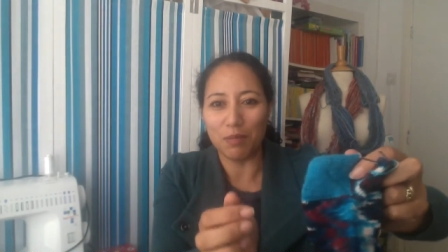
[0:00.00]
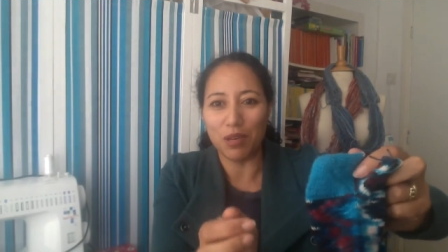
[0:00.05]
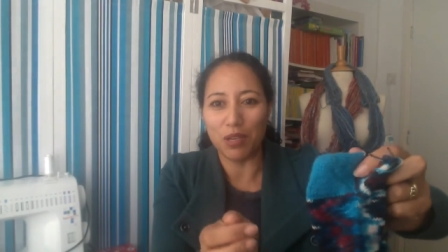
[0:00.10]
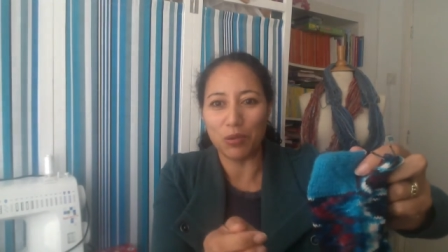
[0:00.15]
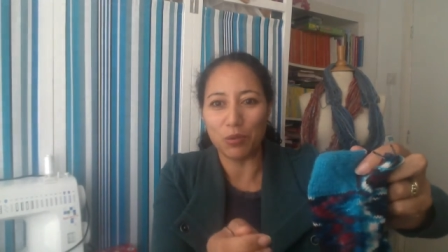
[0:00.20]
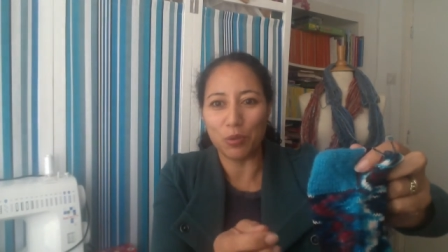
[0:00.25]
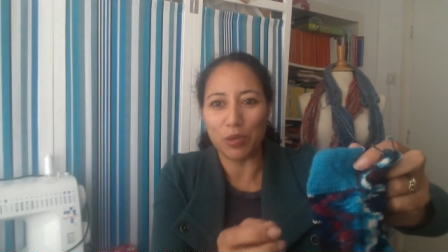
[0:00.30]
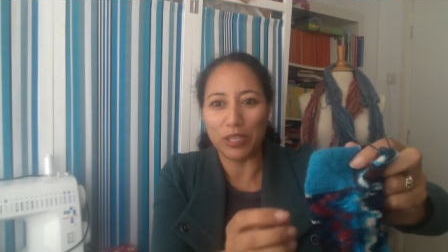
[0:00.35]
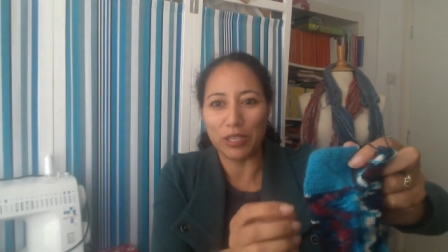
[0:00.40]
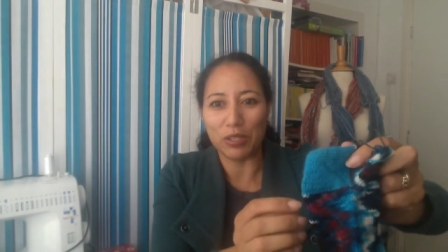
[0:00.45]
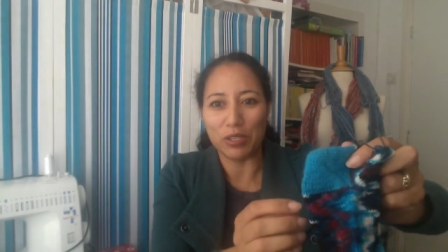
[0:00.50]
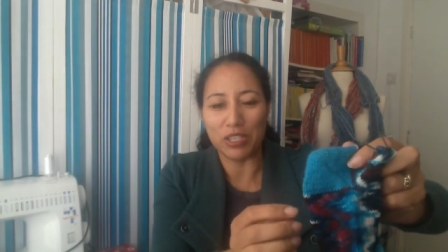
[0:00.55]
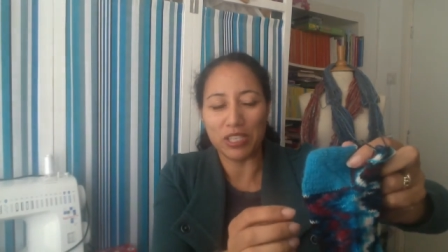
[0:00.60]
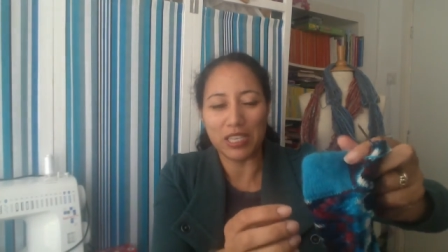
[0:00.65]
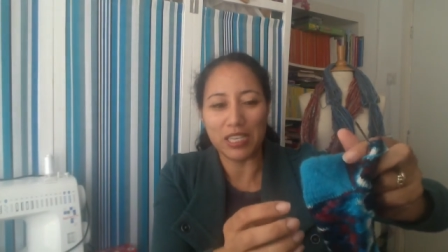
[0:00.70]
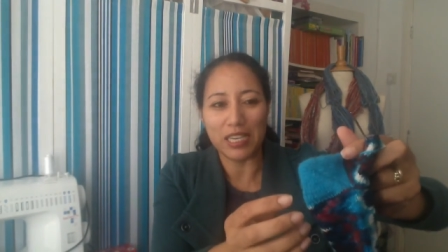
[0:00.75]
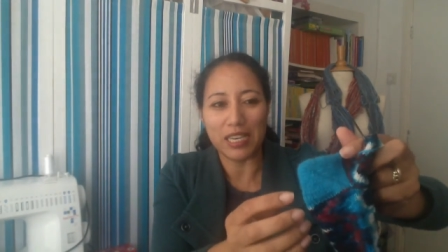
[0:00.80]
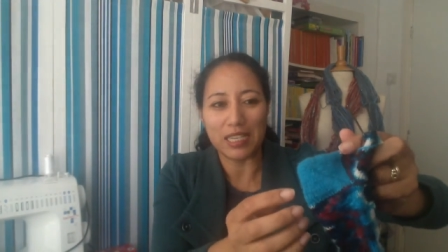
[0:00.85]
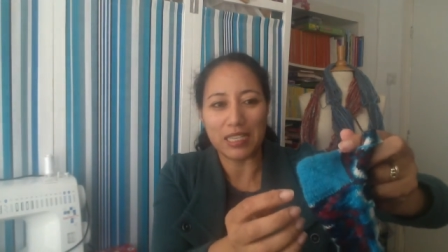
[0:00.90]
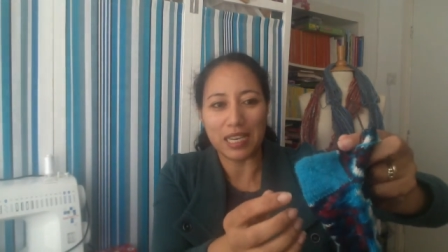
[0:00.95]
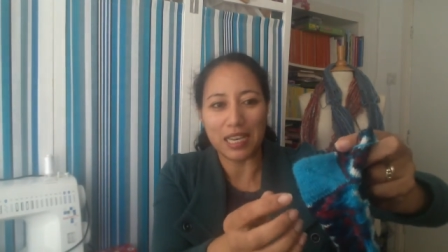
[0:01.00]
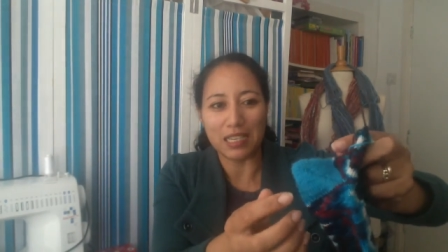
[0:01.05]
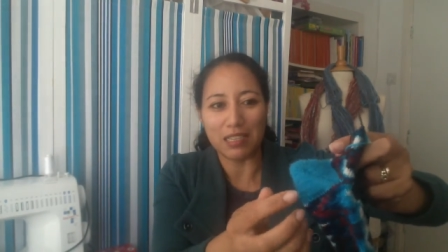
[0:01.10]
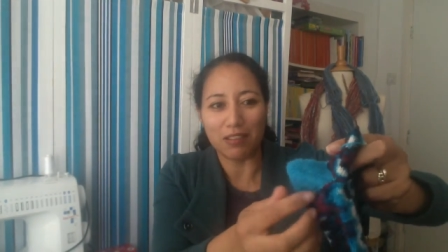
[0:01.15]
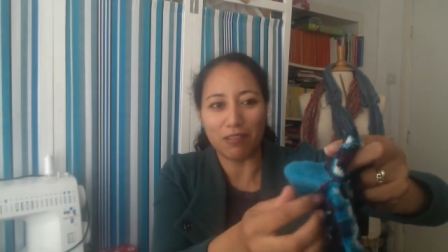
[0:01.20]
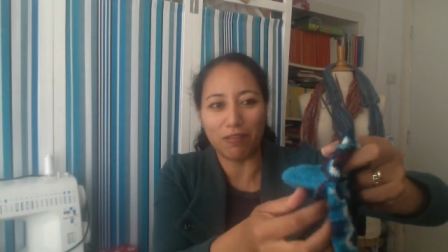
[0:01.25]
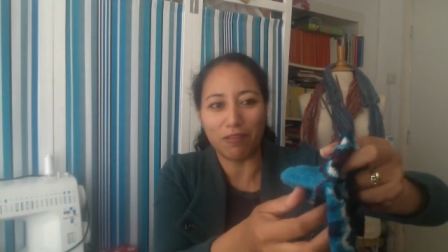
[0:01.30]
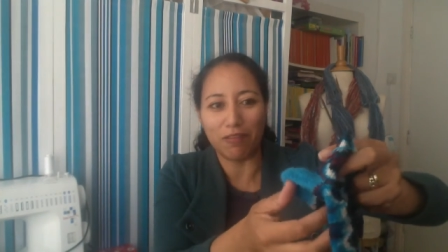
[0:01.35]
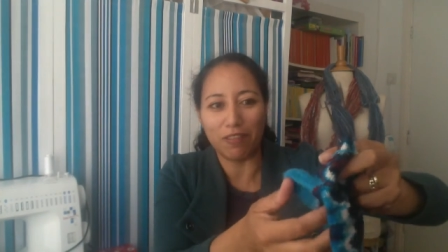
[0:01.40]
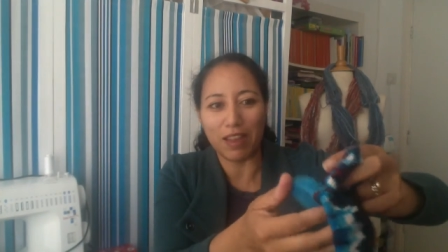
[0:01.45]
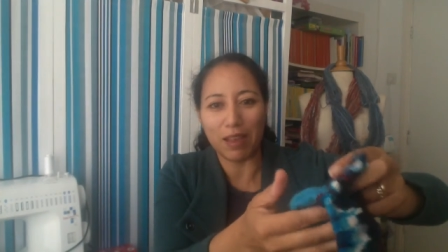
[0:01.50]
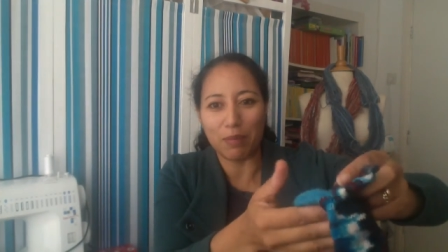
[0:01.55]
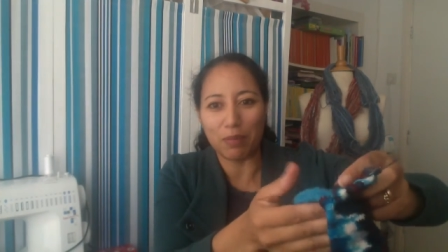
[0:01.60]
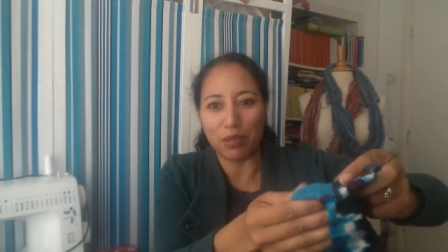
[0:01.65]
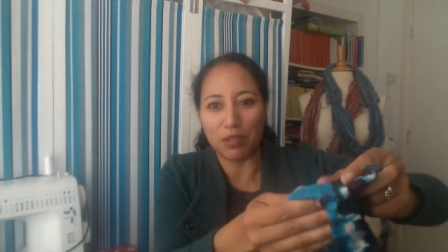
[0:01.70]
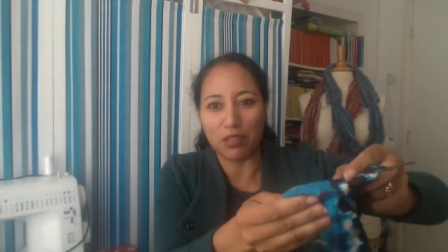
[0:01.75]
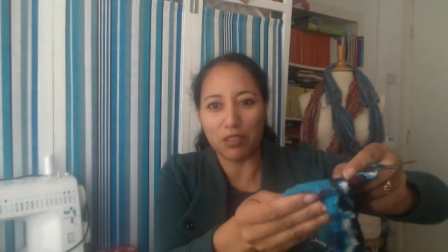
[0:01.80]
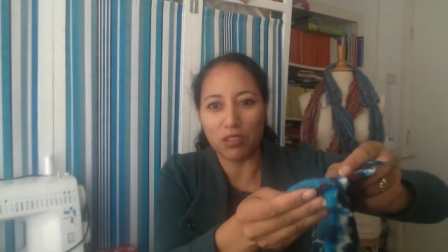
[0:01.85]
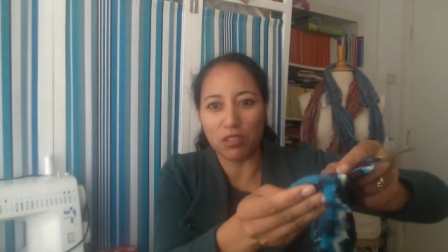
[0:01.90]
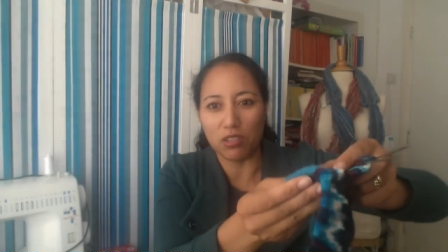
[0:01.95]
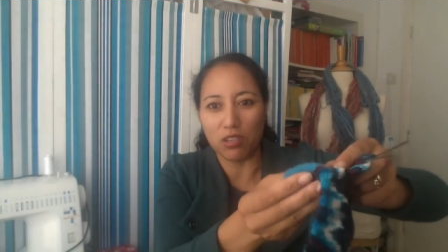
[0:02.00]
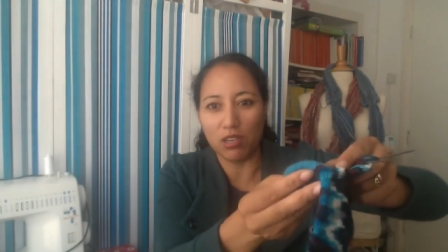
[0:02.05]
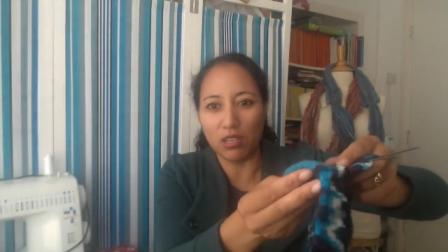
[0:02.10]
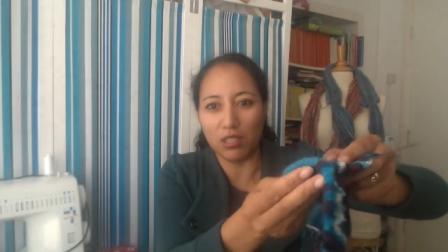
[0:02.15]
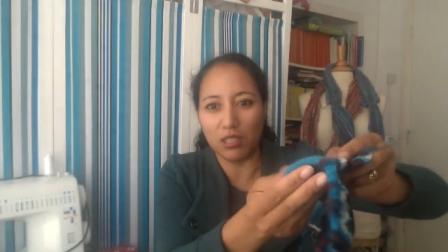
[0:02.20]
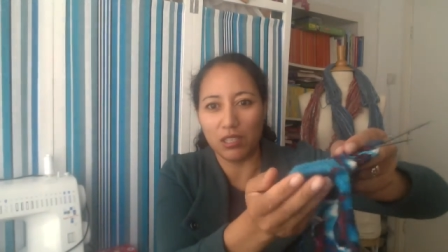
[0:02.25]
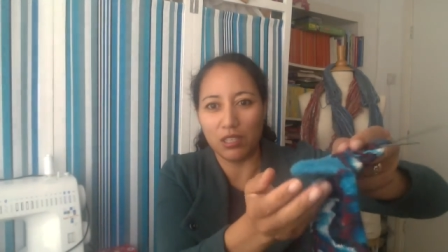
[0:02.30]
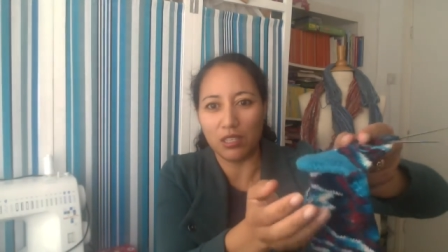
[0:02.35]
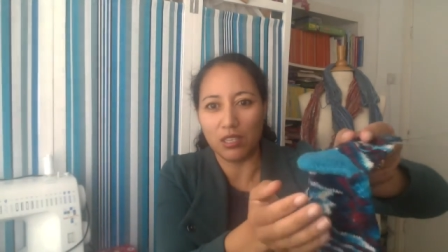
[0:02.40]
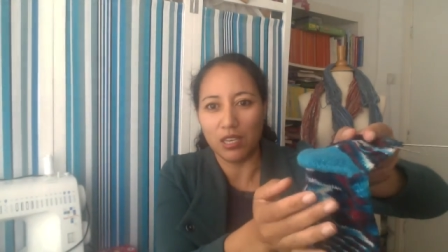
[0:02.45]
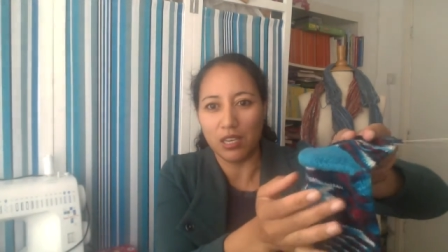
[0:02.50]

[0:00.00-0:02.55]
but when you see it as a flap on the sock,